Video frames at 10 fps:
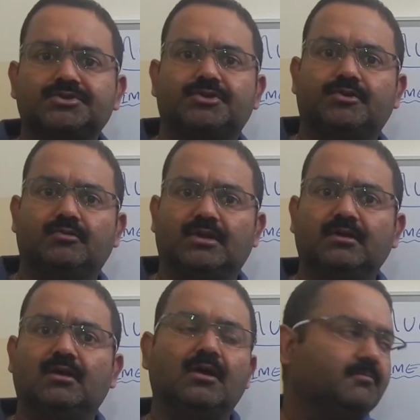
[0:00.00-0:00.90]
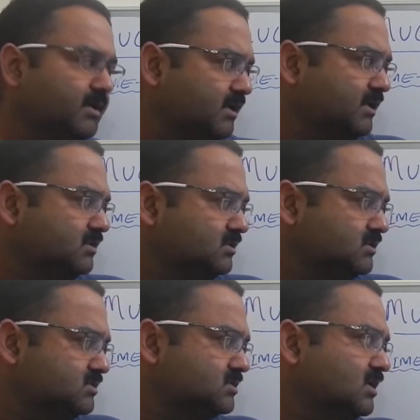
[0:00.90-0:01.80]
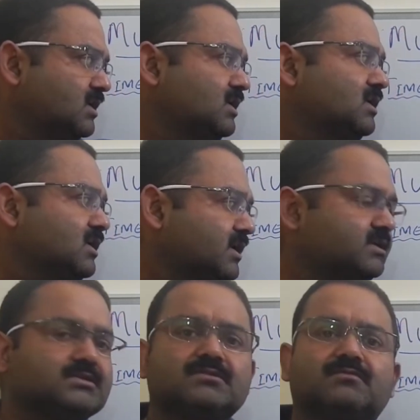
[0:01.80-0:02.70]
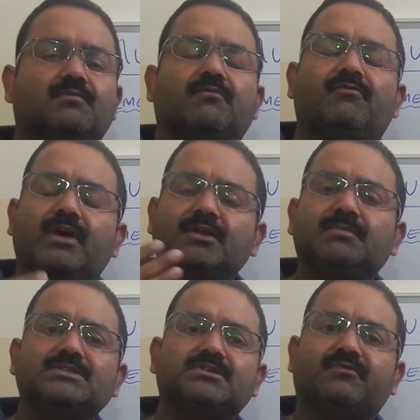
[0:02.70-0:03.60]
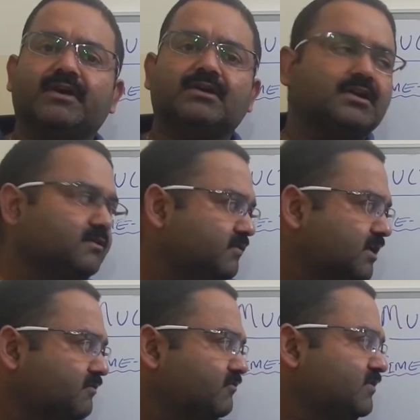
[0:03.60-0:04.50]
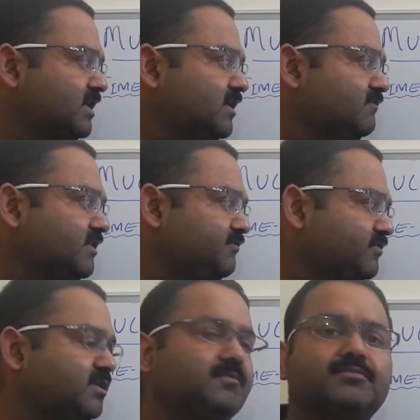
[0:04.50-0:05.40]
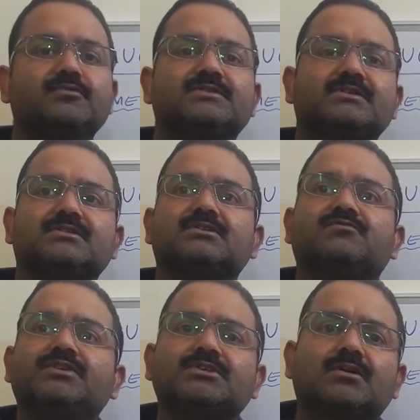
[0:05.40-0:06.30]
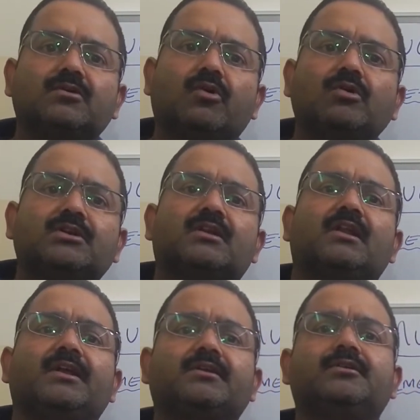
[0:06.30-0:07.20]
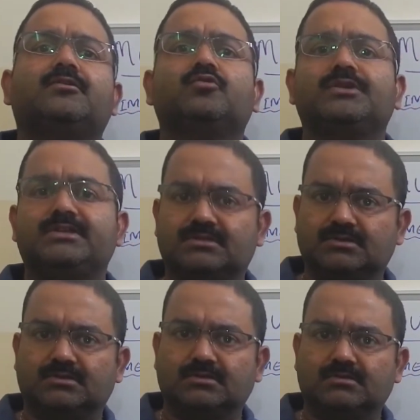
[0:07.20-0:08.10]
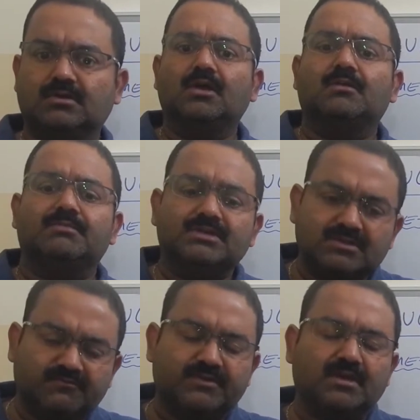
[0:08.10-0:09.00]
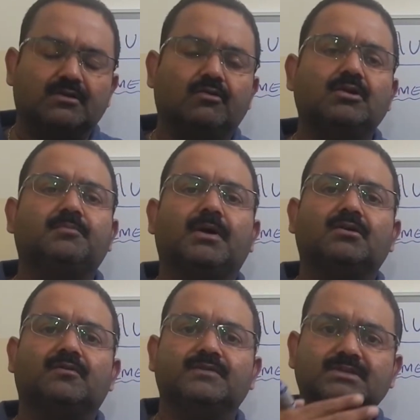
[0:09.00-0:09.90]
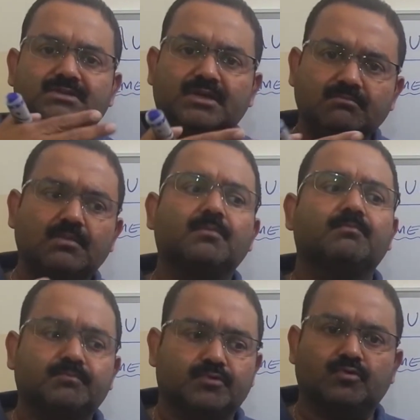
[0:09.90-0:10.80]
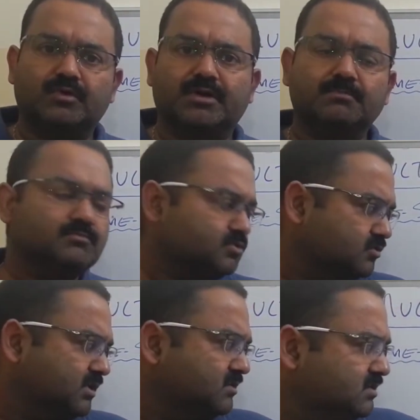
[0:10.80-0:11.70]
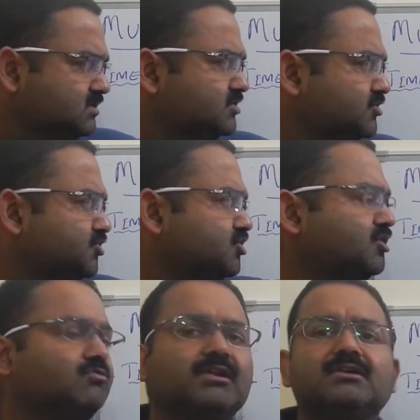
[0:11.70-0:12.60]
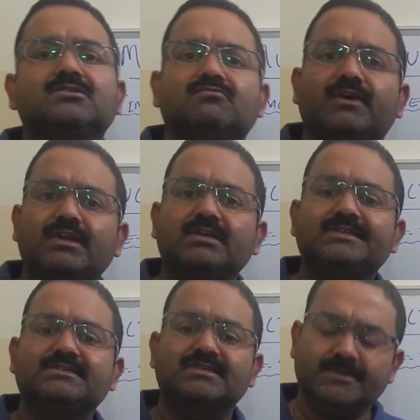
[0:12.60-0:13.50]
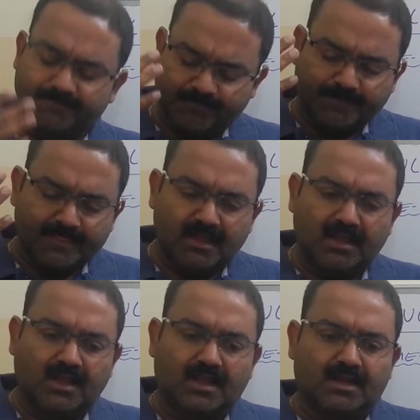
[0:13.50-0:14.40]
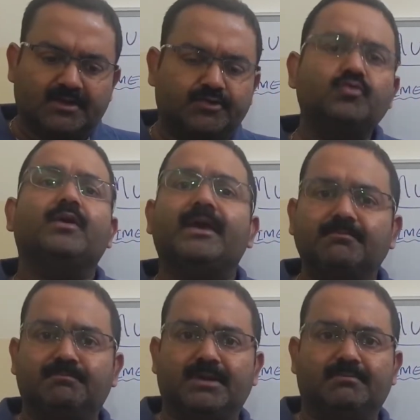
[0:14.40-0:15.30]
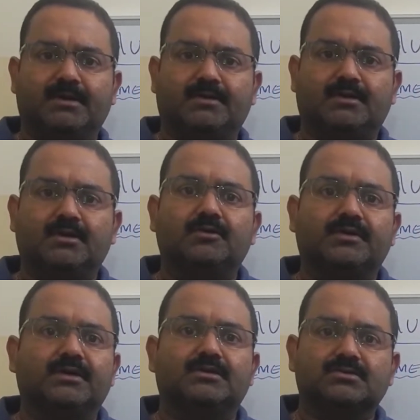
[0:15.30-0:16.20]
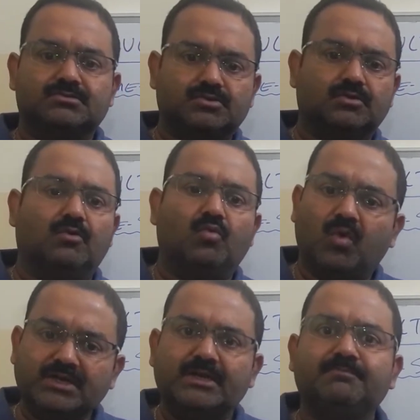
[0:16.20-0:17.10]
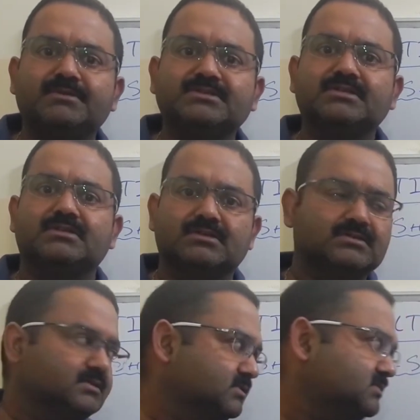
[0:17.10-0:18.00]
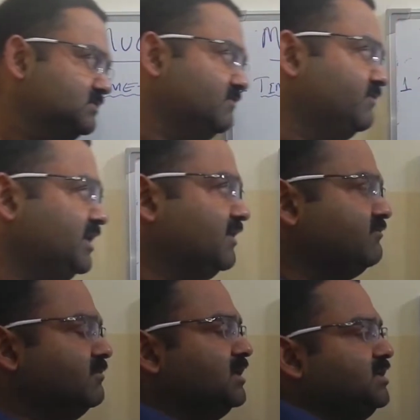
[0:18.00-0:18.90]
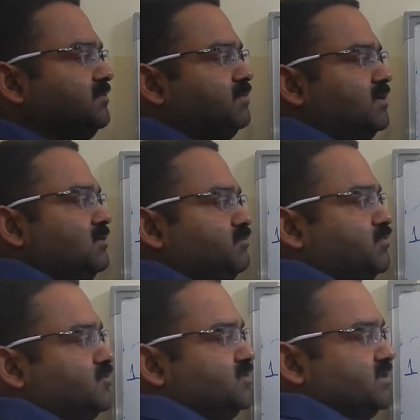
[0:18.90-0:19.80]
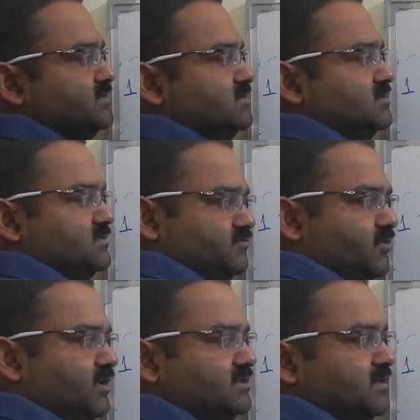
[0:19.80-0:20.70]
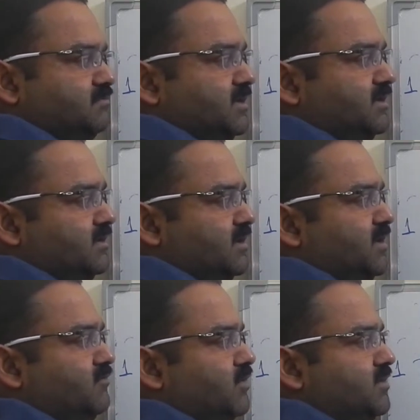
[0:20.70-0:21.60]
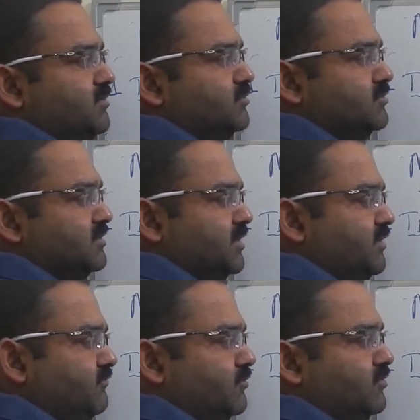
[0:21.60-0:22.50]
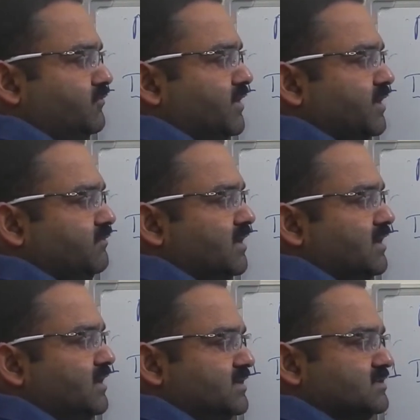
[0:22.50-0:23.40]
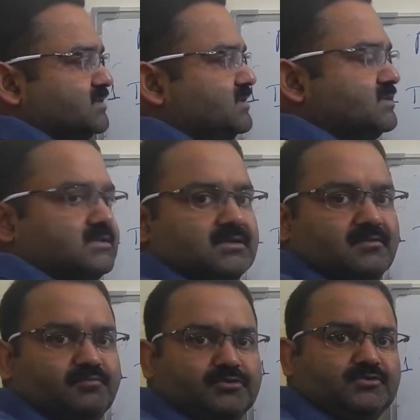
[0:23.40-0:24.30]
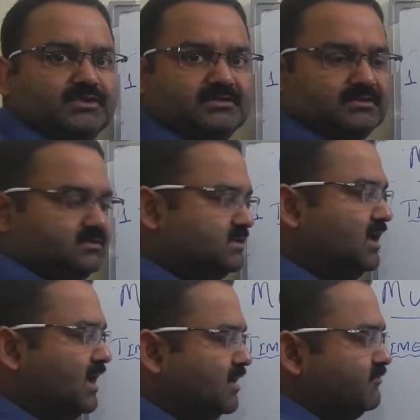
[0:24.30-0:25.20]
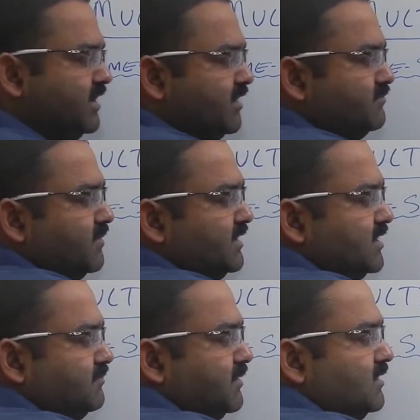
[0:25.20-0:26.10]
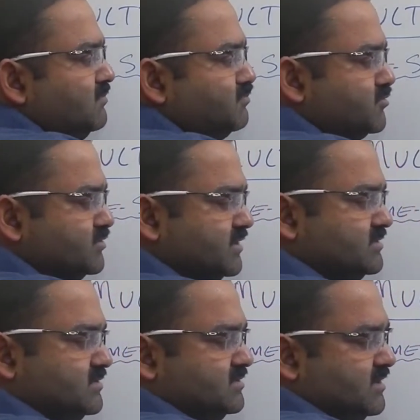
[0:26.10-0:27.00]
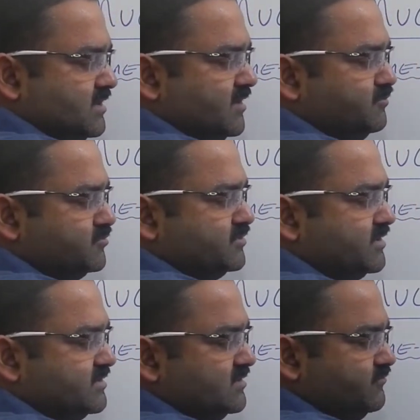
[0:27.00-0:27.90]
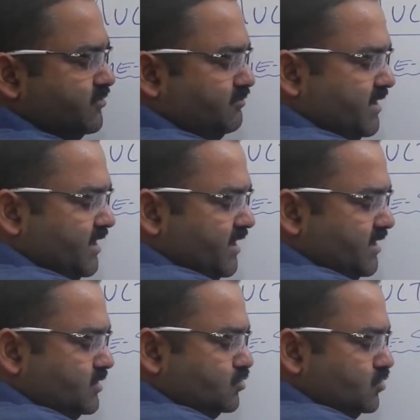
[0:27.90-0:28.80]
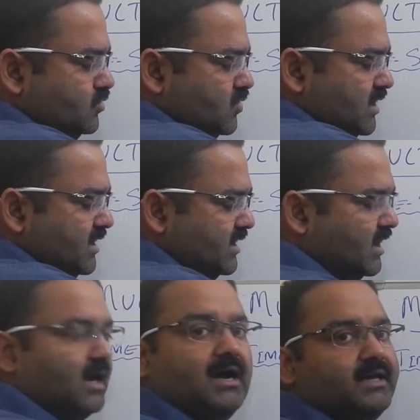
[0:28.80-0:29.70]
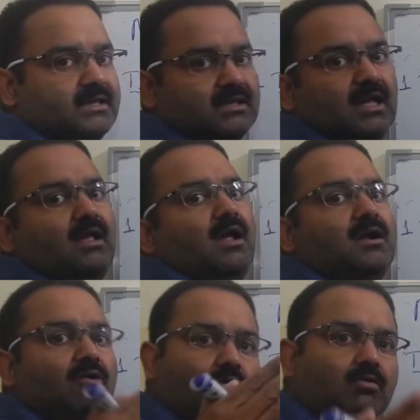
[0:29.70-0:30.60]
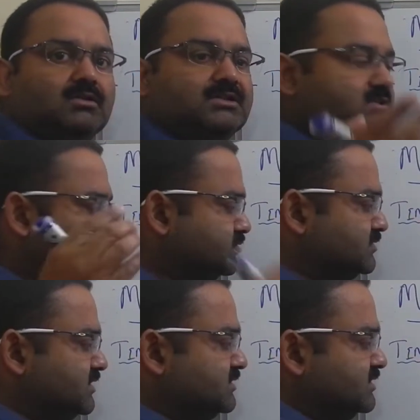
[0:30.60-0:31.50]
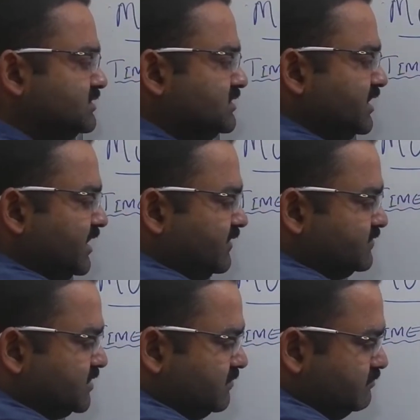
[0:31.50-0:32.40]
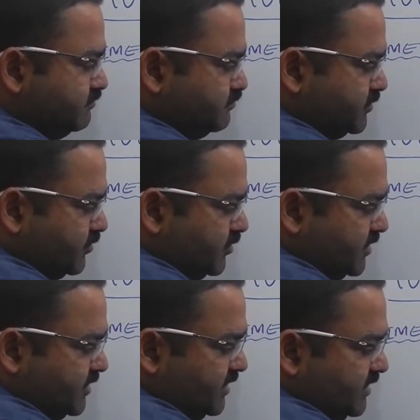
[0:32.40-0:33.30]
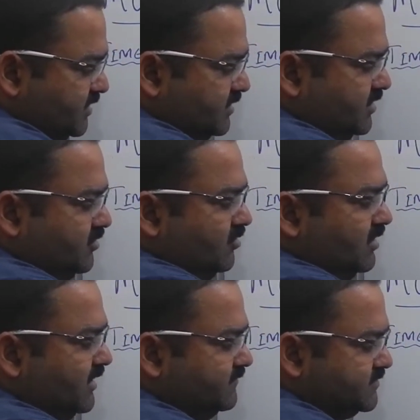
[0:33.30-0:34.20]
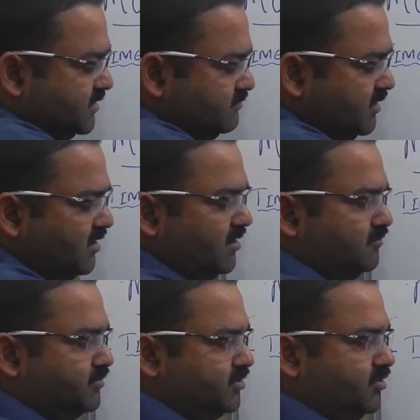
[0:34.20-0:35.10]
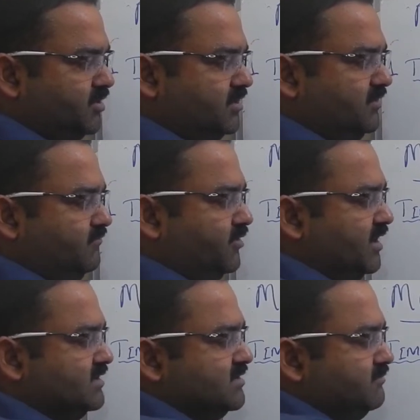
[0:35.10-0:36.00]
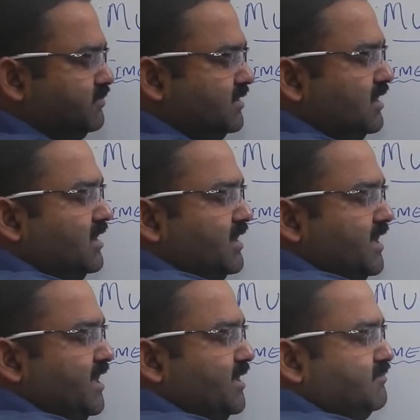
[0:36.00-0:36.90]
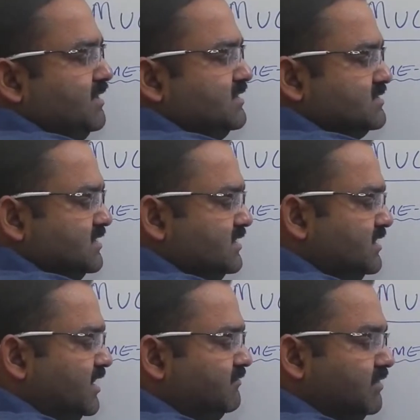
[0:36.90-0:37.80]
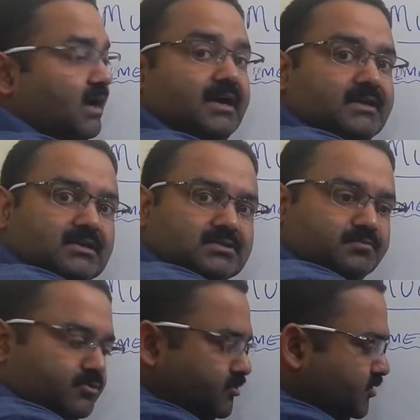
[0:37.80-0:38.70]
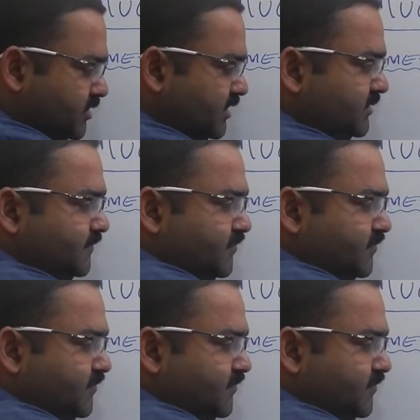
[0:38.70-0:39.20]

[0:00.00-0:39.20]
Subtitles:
scheduling, but in this it is very much effective if we have different processes which are not related to each other. Means if they are not part of the same program, so then this scheduling is very easy to implement. Okay, so now what happens in this is we have multiple processes. For example, here I have 1 2 3 4 5 6 processes, and we have multiple processes. I have processes from A to I, and all these processes, they have some priority. They all have some priority. For example, A, B, C, they have the highest priority.